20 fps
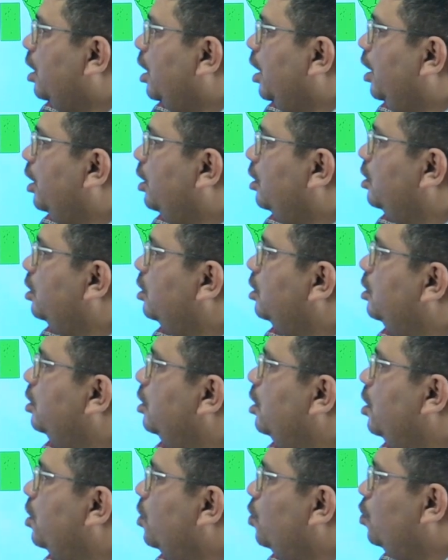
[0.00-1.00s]
and
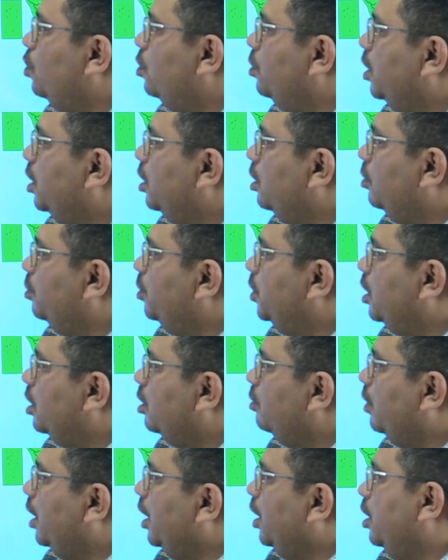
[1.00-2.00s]
over
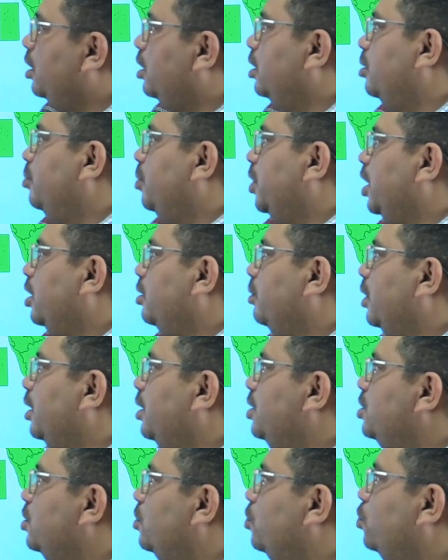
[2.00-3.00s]
Vidarbha and
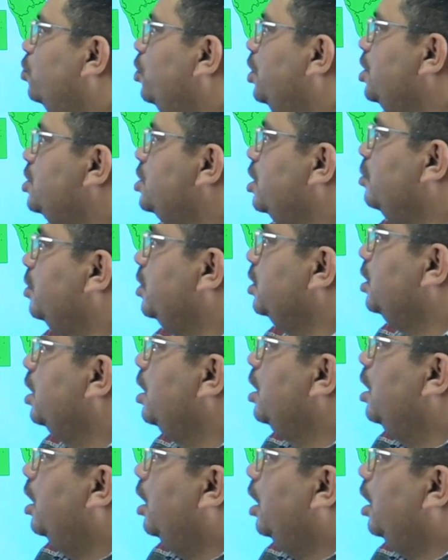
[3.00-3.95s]
Marathwada region on 27th,